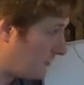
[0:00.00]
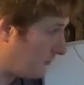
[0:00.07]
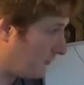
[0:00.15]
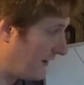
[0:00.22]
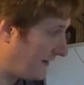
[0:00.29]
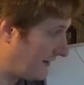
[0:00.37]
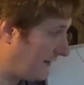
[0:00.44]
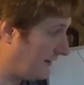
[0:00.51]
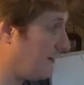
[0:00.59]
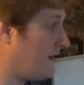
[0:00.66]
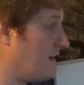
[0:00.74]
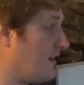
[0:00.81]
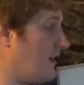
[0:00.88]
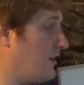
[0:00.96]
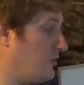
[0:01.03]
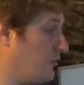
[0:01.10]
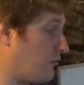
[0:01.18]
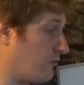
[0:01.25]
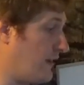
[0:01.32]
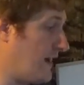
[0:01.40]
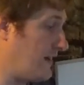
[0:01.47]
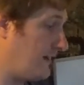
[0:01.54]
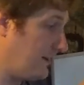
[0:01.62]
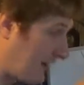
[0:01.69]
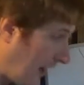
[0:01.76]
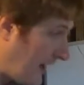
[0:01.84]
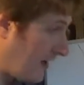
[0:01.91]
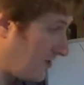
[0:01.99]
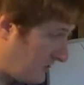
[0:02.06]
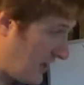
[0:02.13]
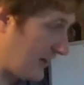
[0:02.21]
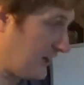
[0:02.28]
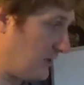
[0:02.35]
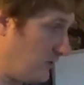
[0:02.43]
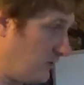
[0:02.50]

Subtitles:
breaking, you create an entire second